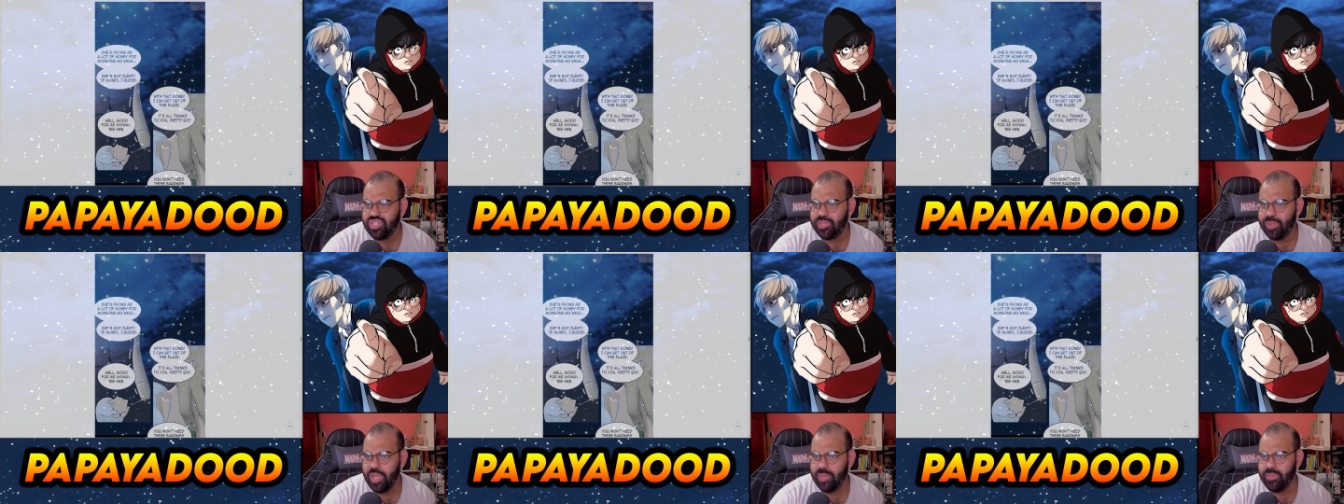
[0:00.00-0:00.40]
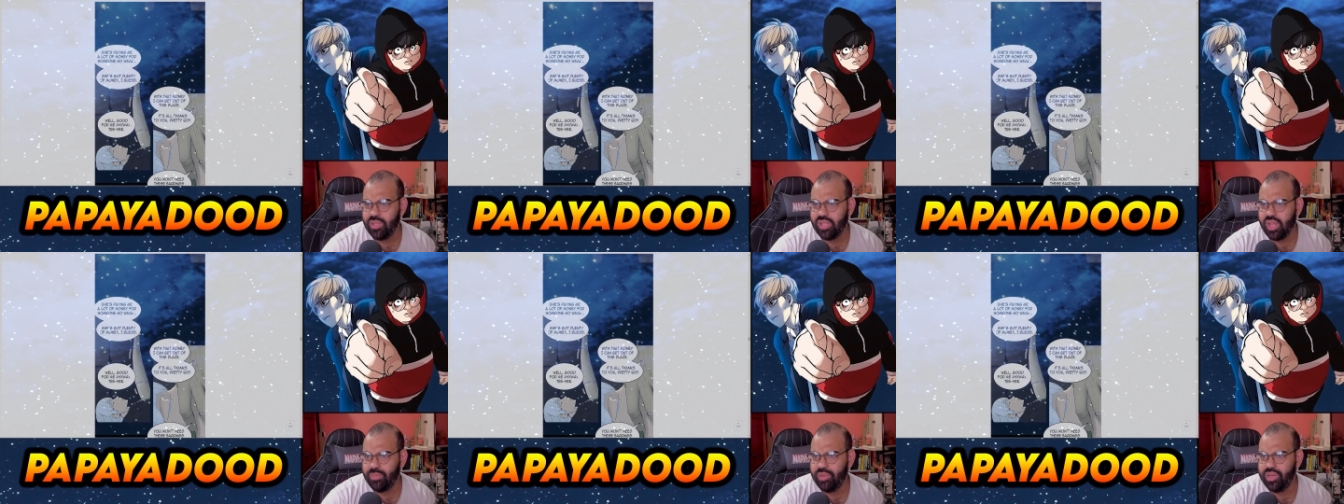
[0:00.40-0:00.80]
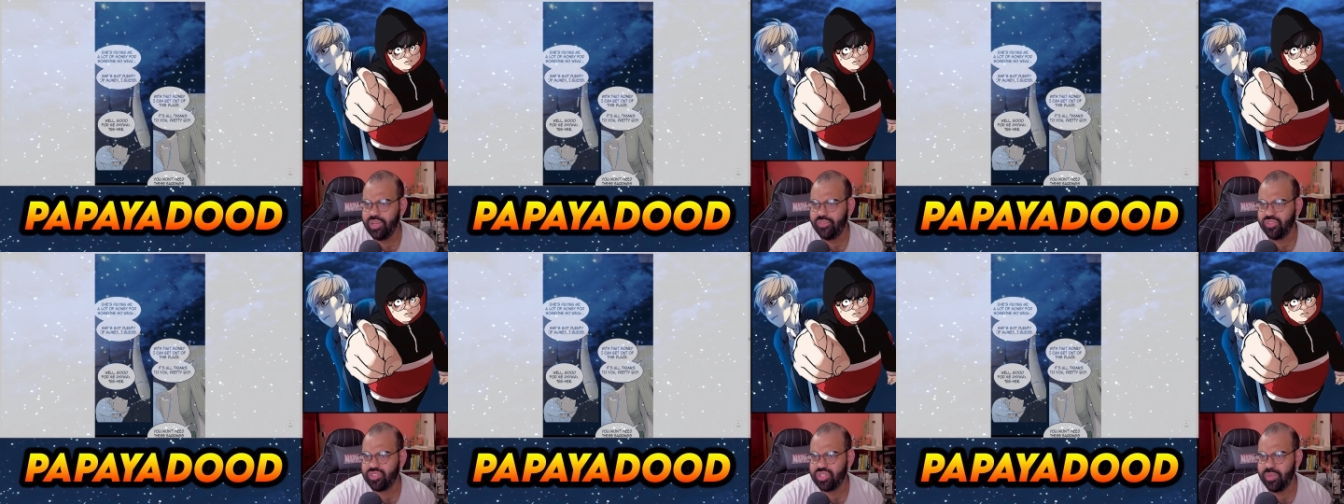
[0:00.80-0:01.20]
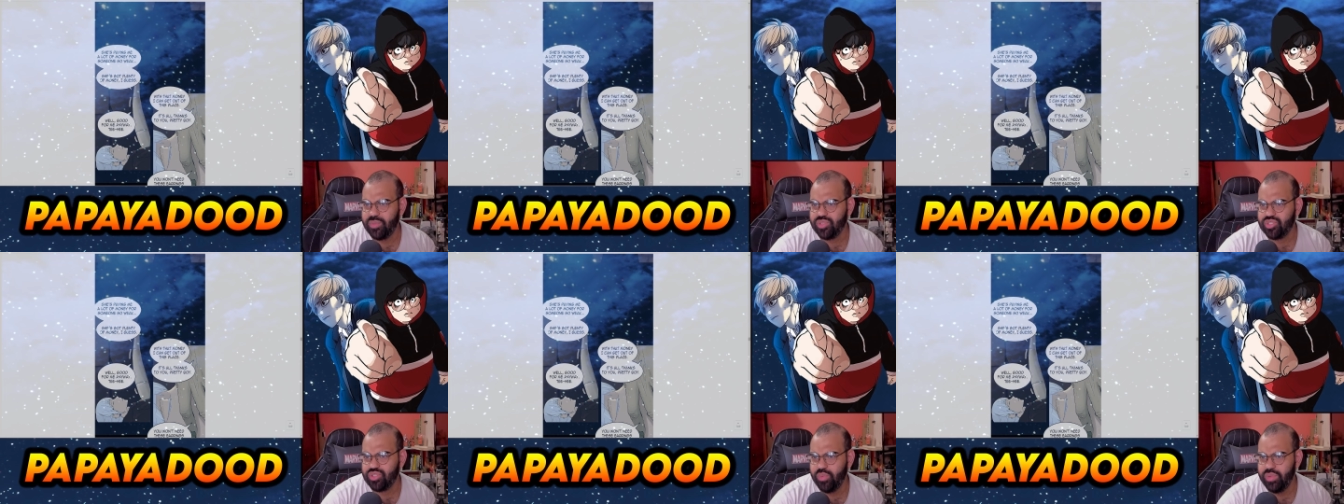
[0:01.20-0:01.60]
She's paying me a lot of money for
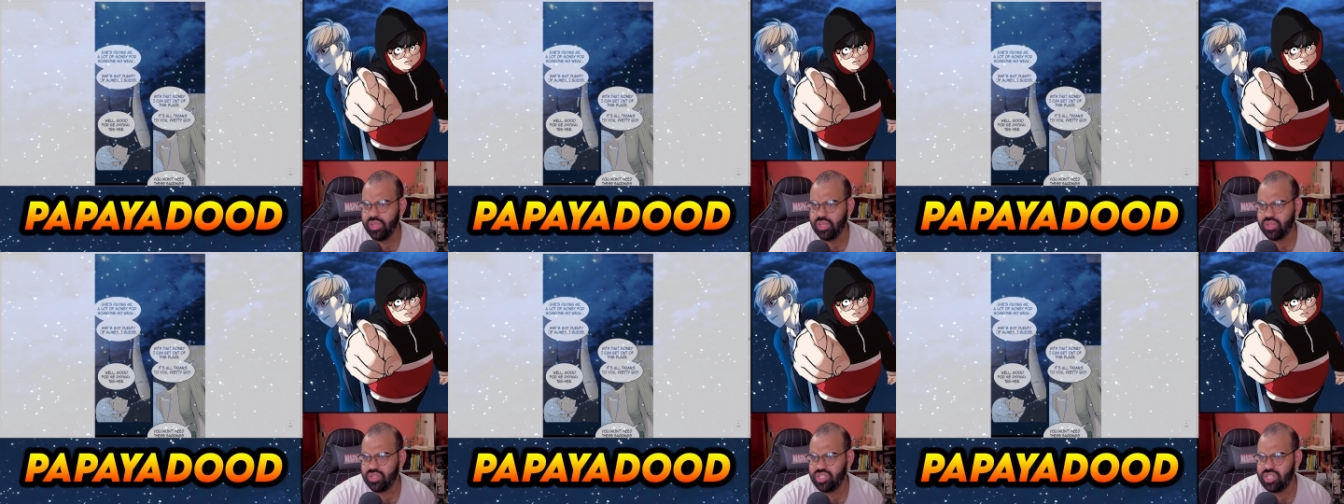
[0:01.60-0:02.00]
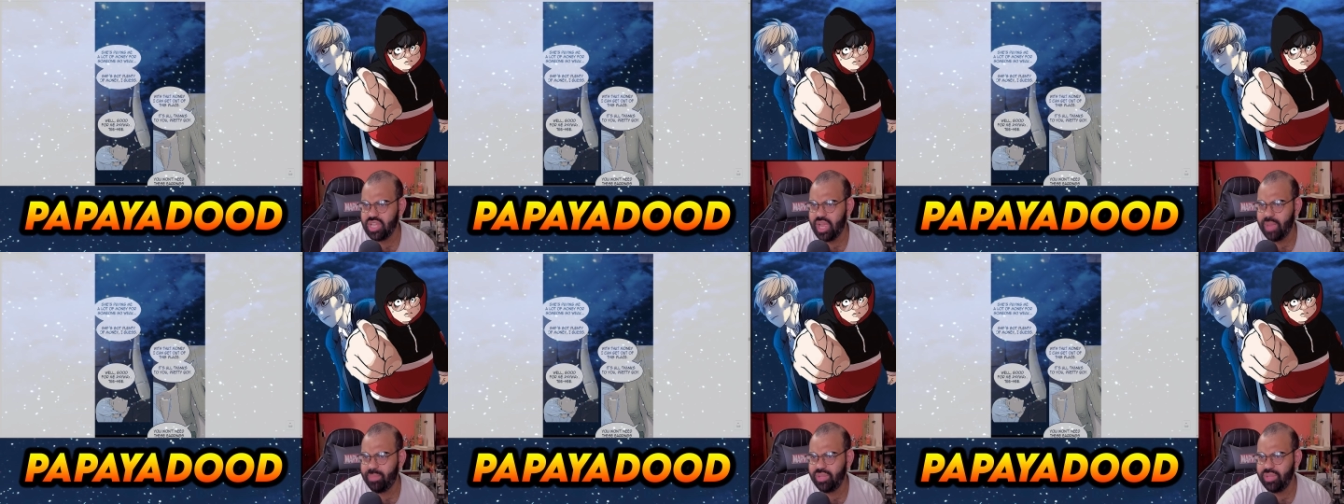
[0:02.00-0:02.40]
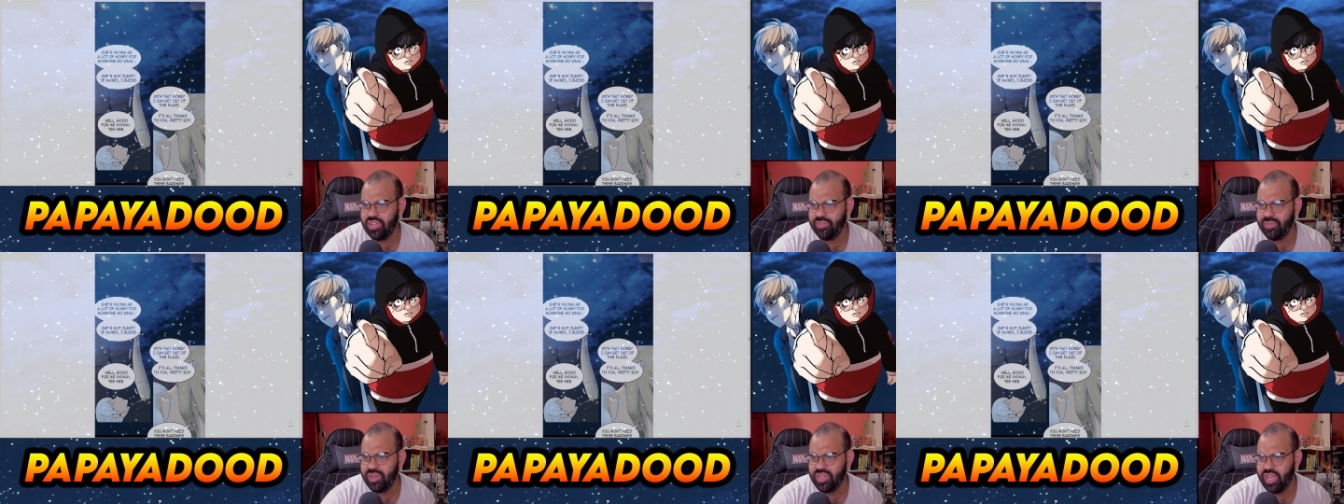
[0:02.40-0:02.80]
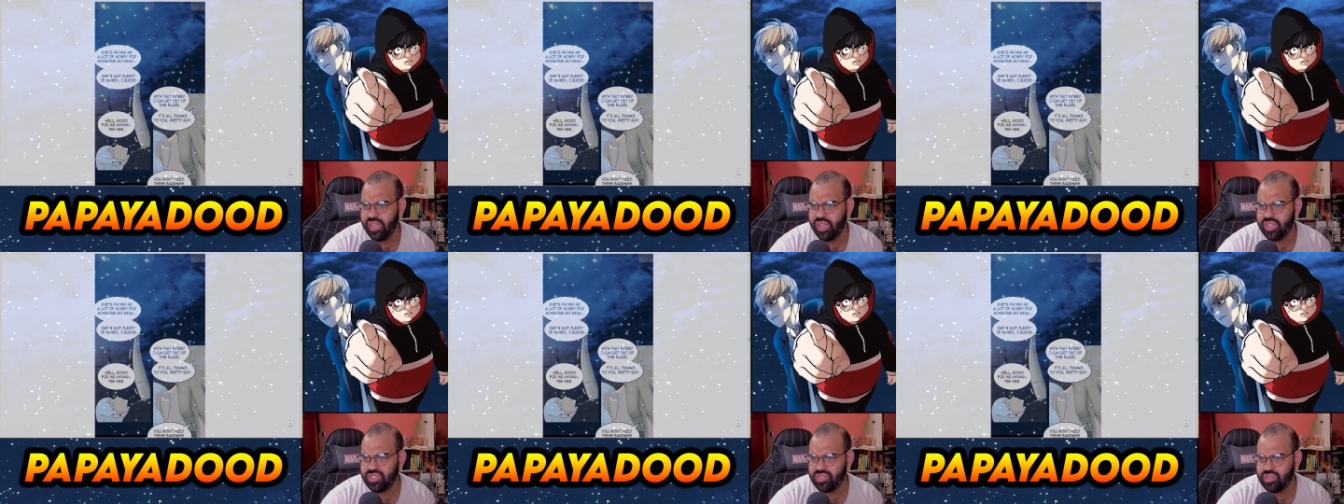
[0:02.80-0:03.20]
someone so weak. She got plenty of money, I
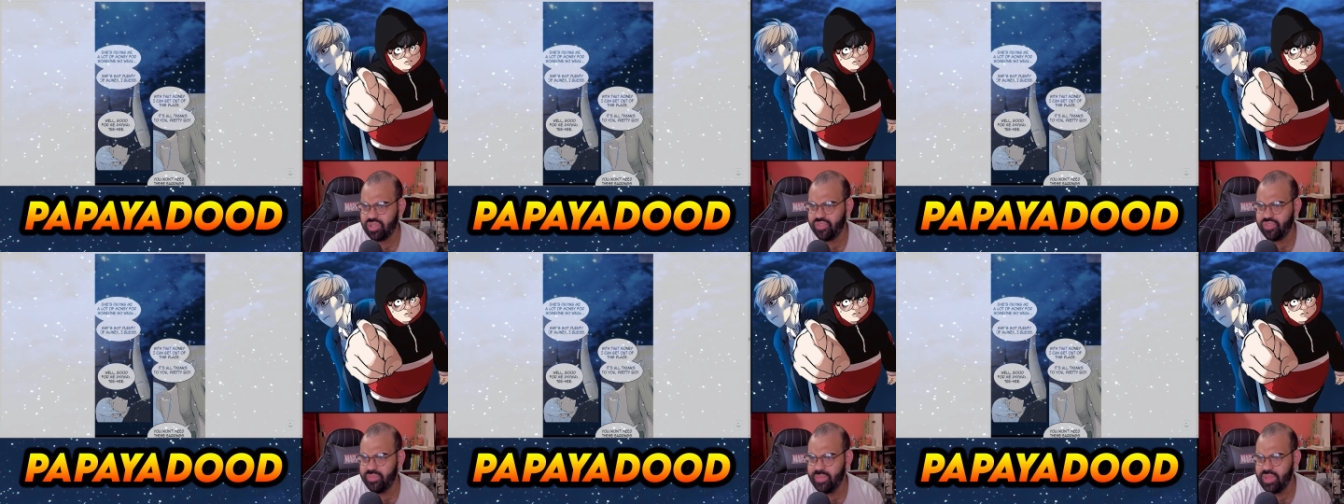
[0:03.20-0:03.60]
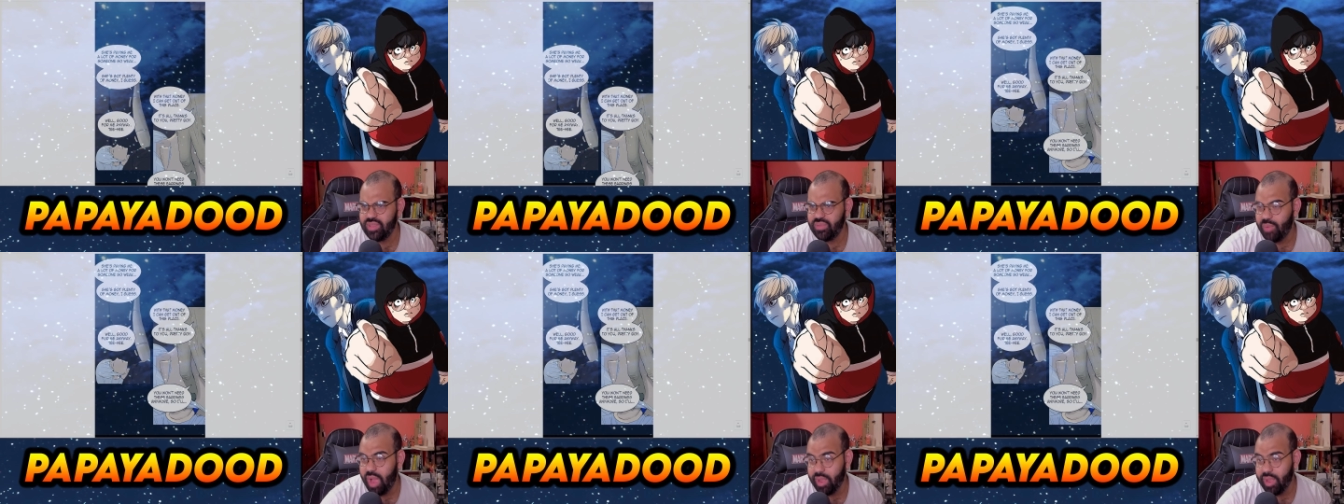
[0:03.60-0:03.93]
guess. Good for me.